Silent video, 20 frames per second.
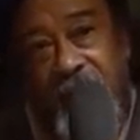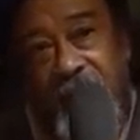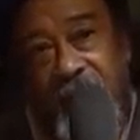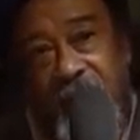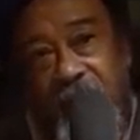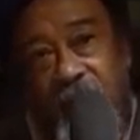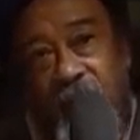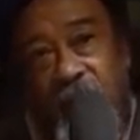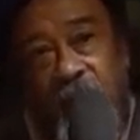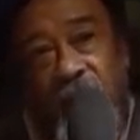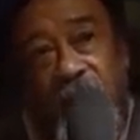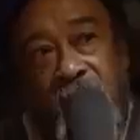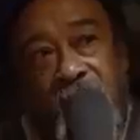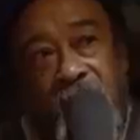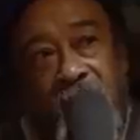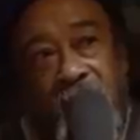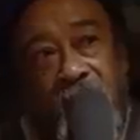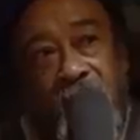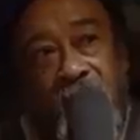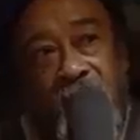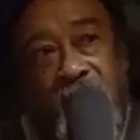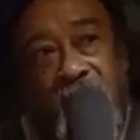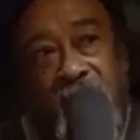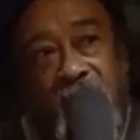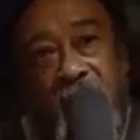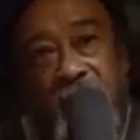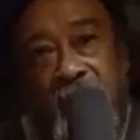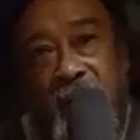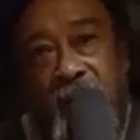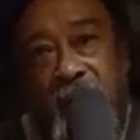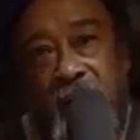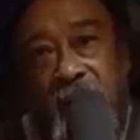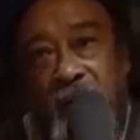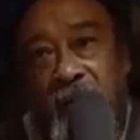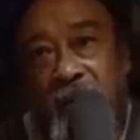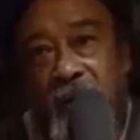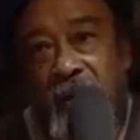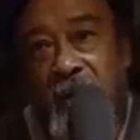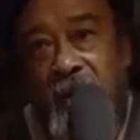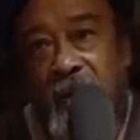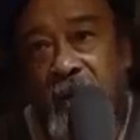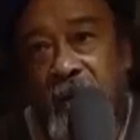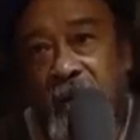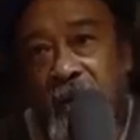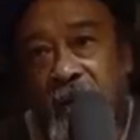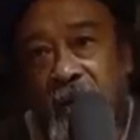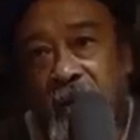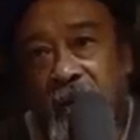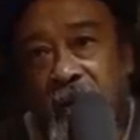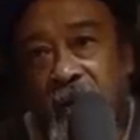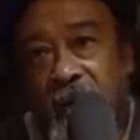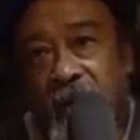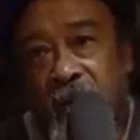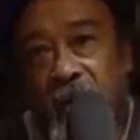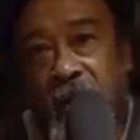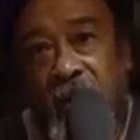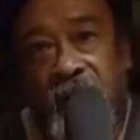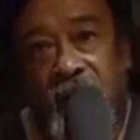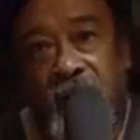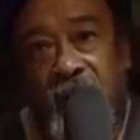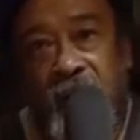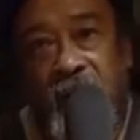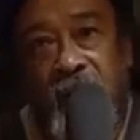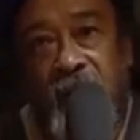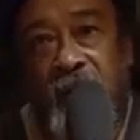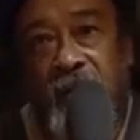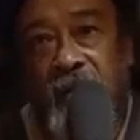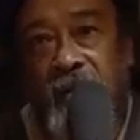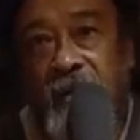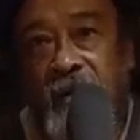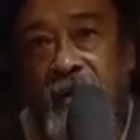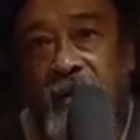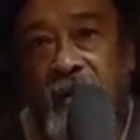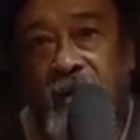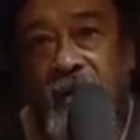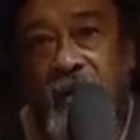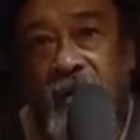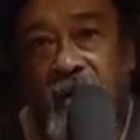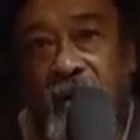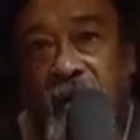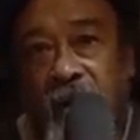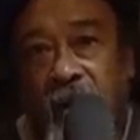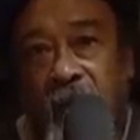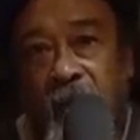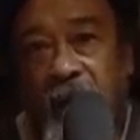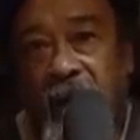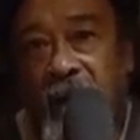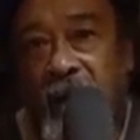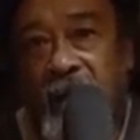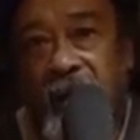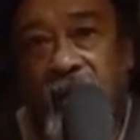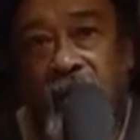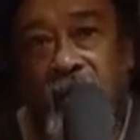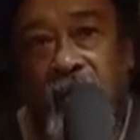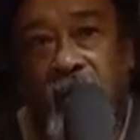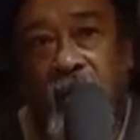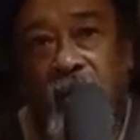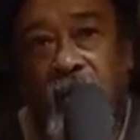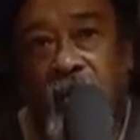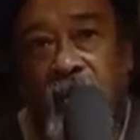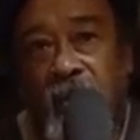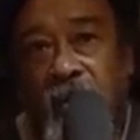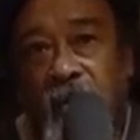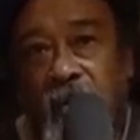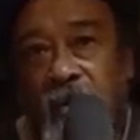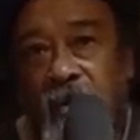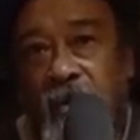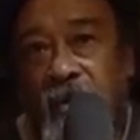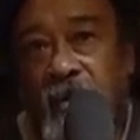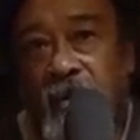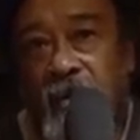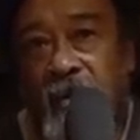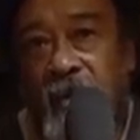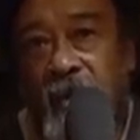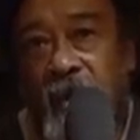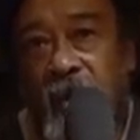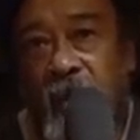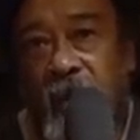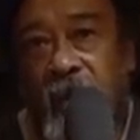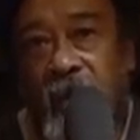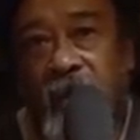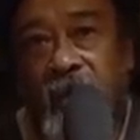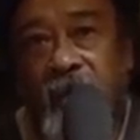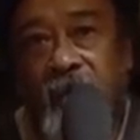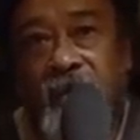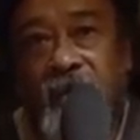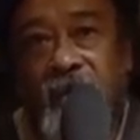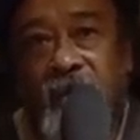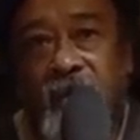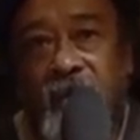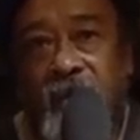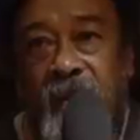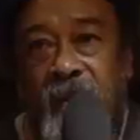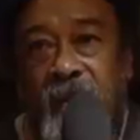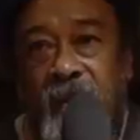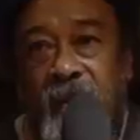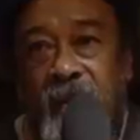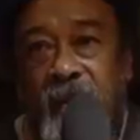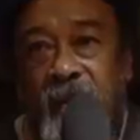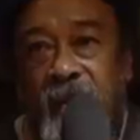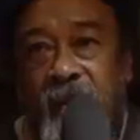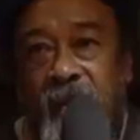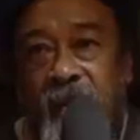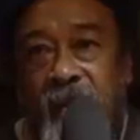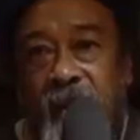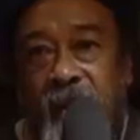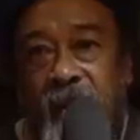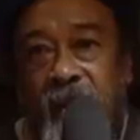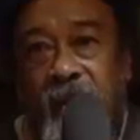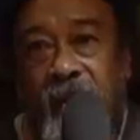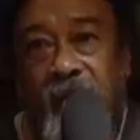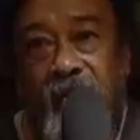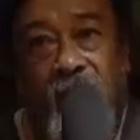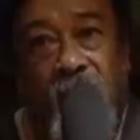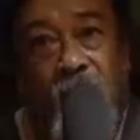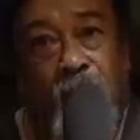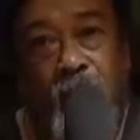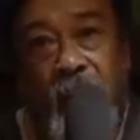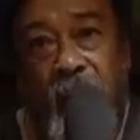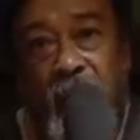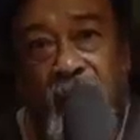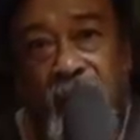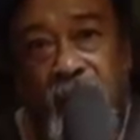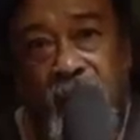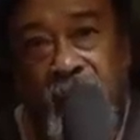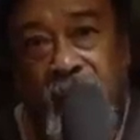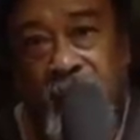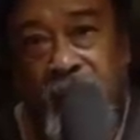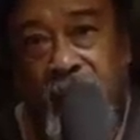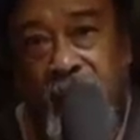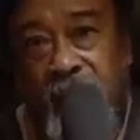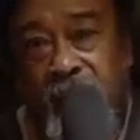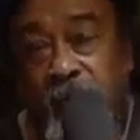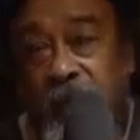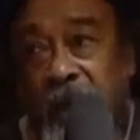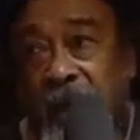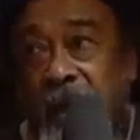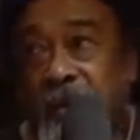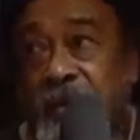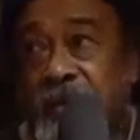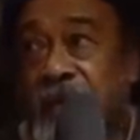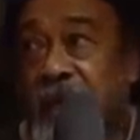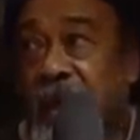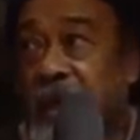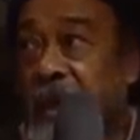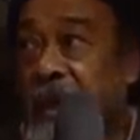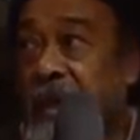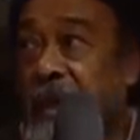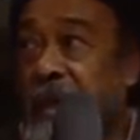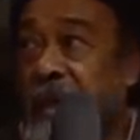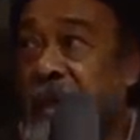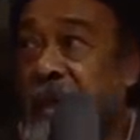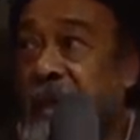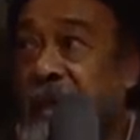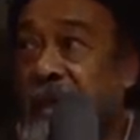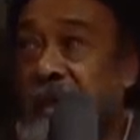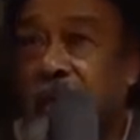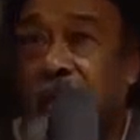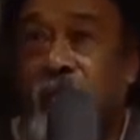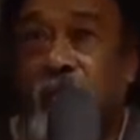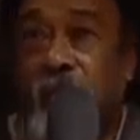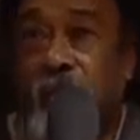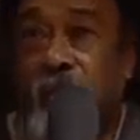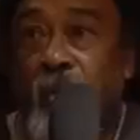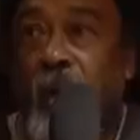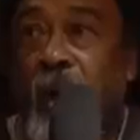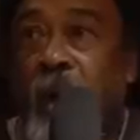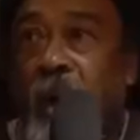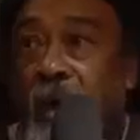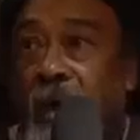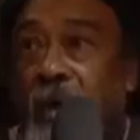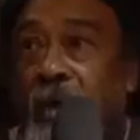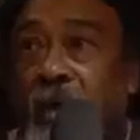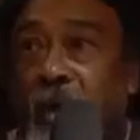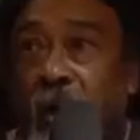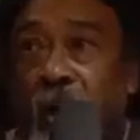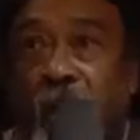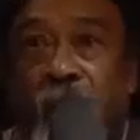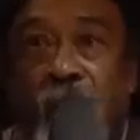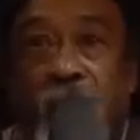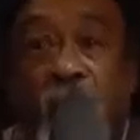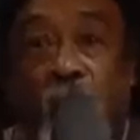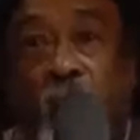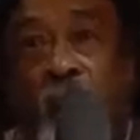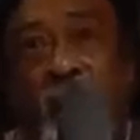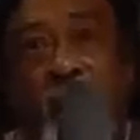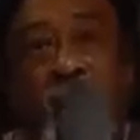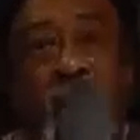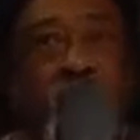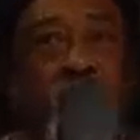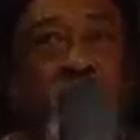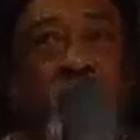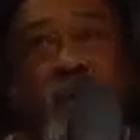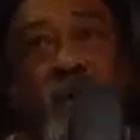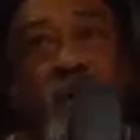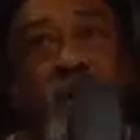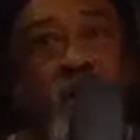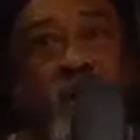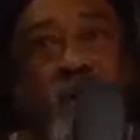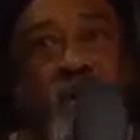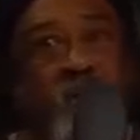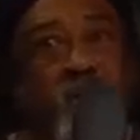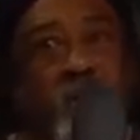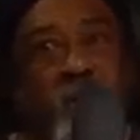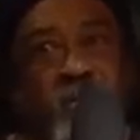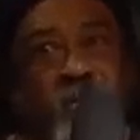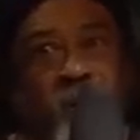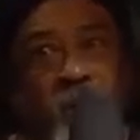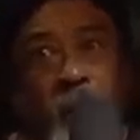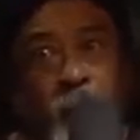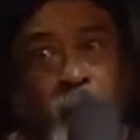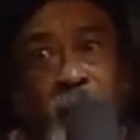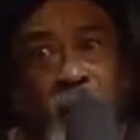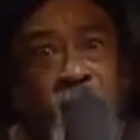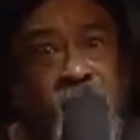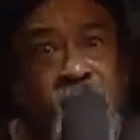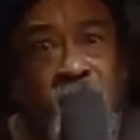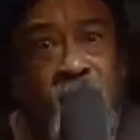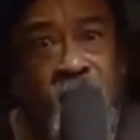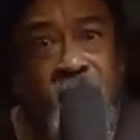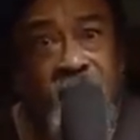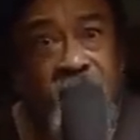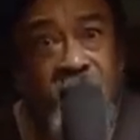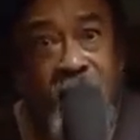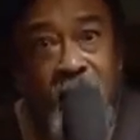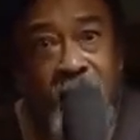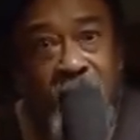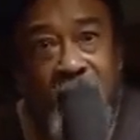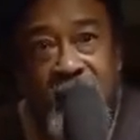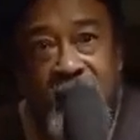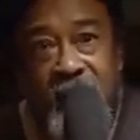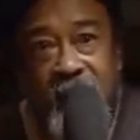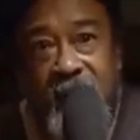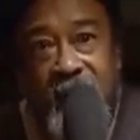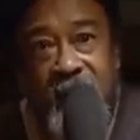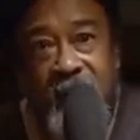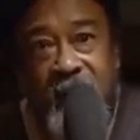I can only tell you there's nothing greater than abiding in your own awareness. It's not a personal sense. When I say that you are God, I don't mean, it's not a personal statement.